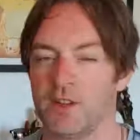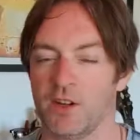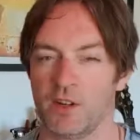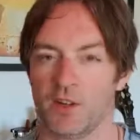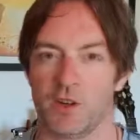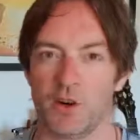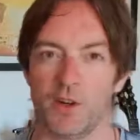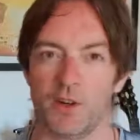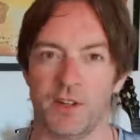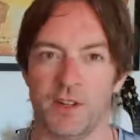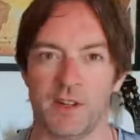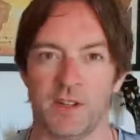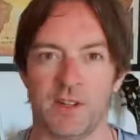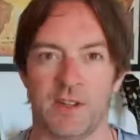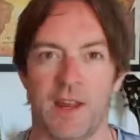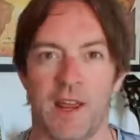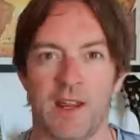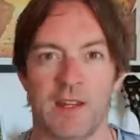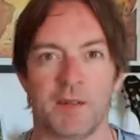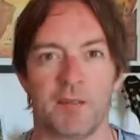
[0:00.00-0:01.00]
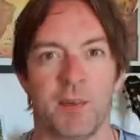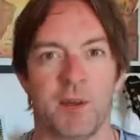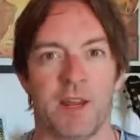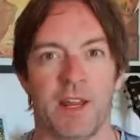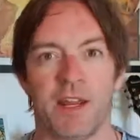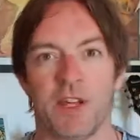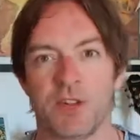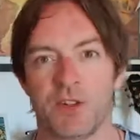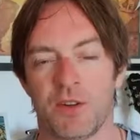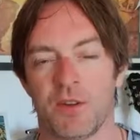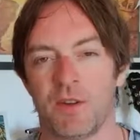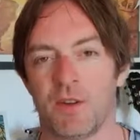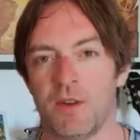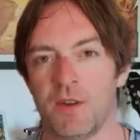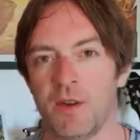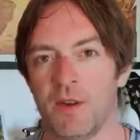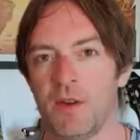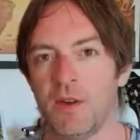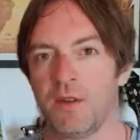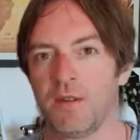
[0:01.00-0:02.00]
that God is an explanation
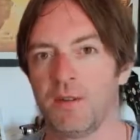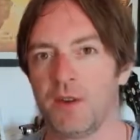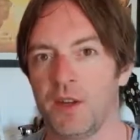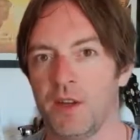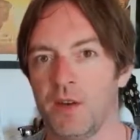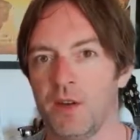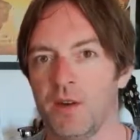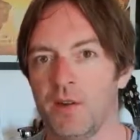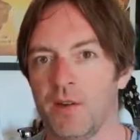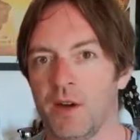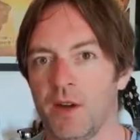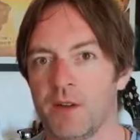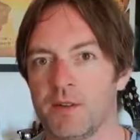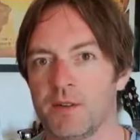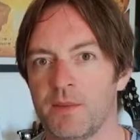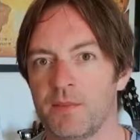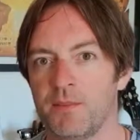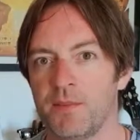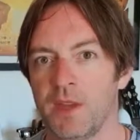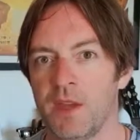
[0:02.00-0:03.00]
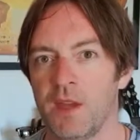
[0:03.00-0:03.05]
for the universe?